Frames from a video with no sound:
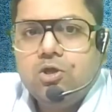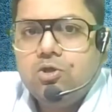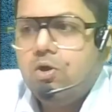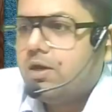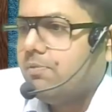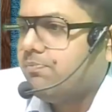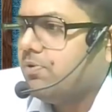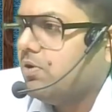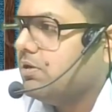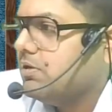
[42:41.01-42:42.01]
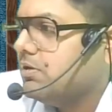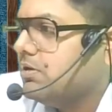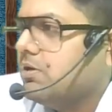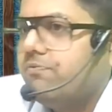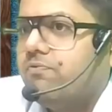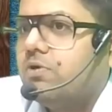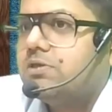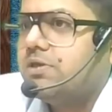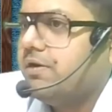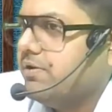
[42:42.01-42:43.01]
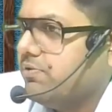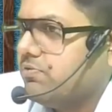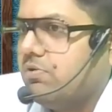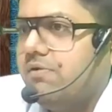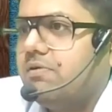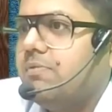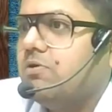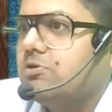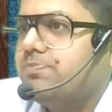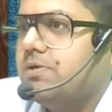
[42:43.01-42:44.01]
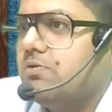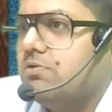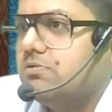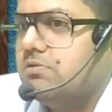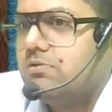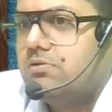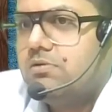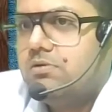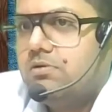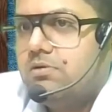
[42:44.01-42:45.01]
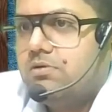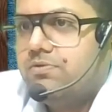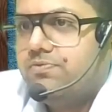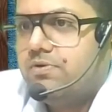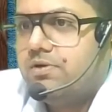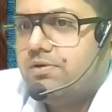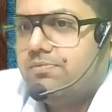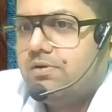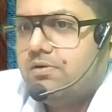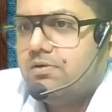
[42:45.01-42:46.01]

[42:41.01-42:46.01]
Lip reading: your employer won't send you to government hospital also for treatment.